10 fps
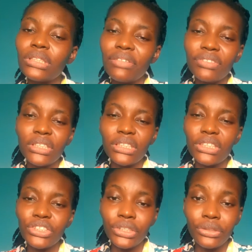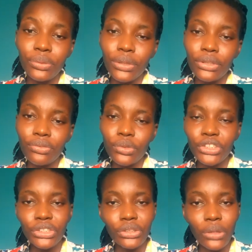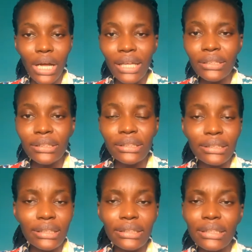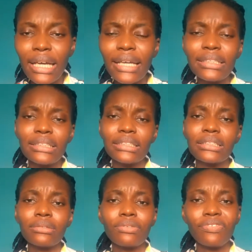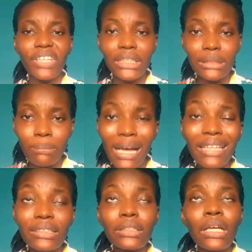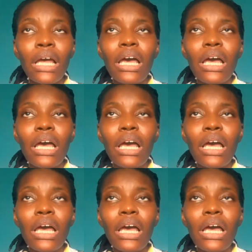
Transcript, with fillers: definitely the general one of washing your hands, sanitizing, face mask,